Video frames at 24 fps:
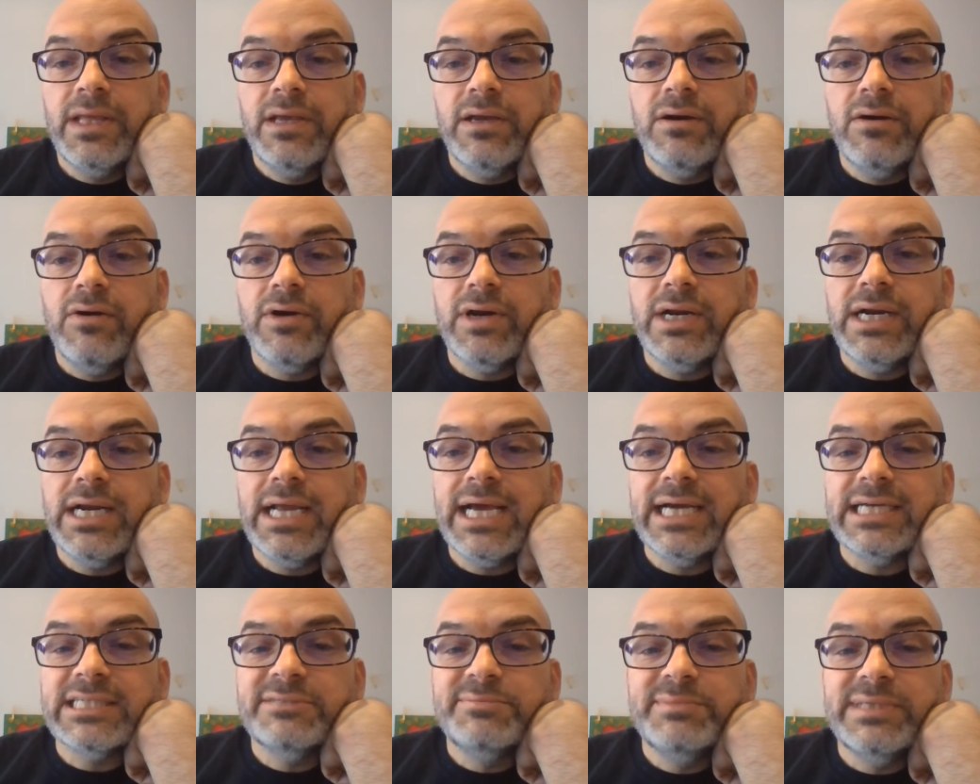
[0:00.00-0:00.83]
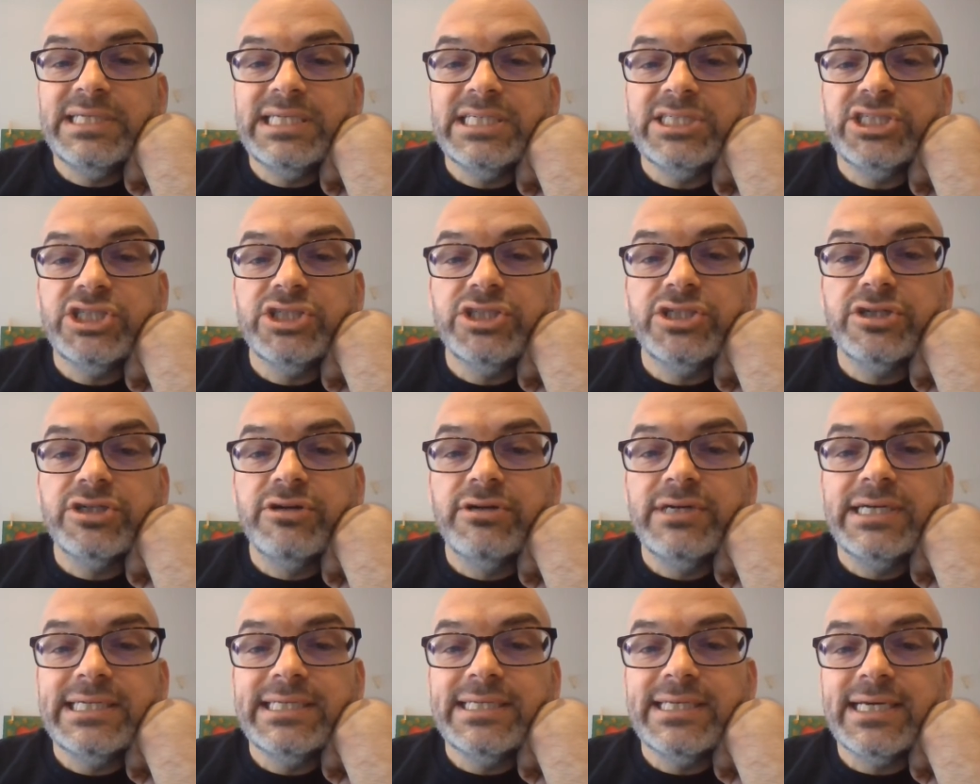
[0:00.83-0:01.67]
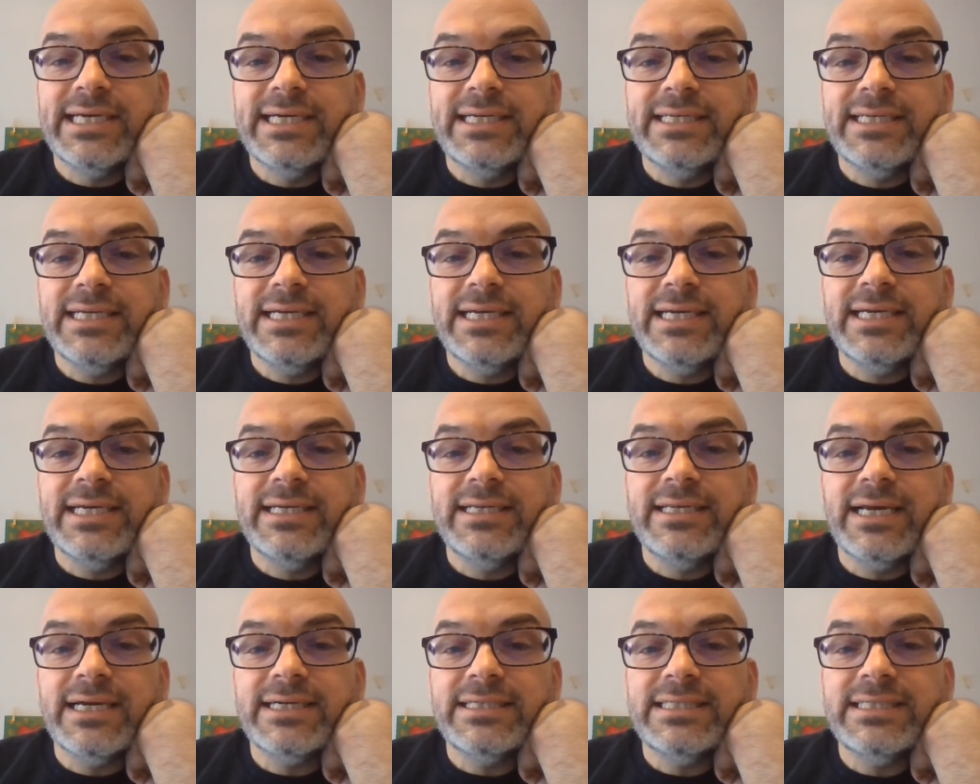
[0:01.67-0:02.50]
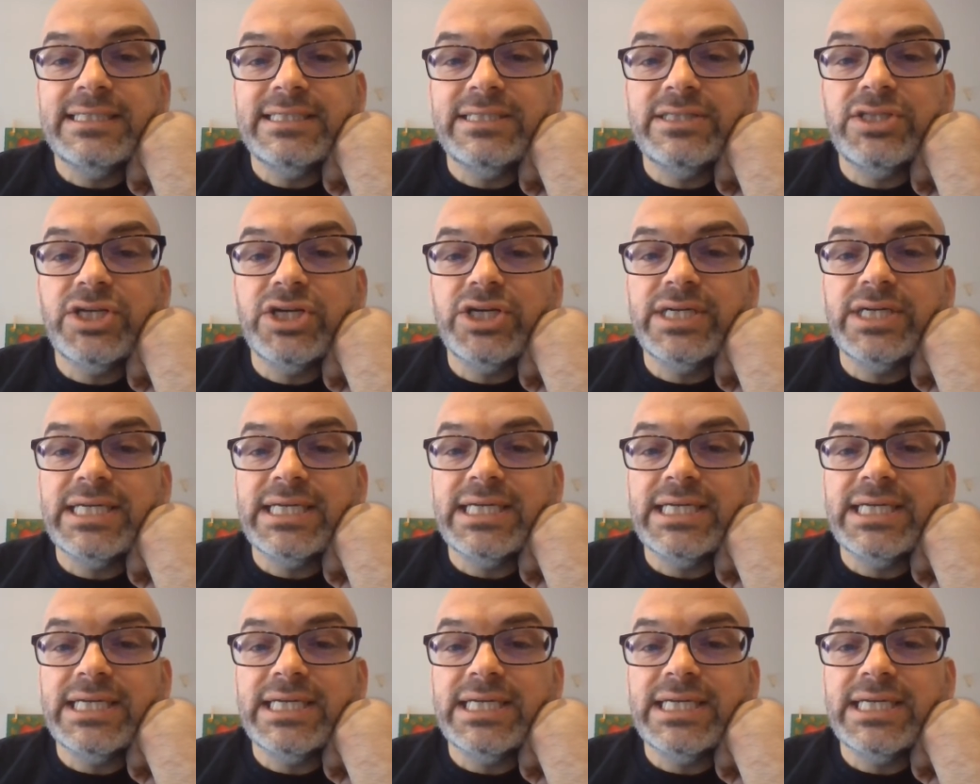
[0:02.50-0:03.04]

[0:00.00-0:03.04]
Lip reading: On an expedition to Greenland in 1930,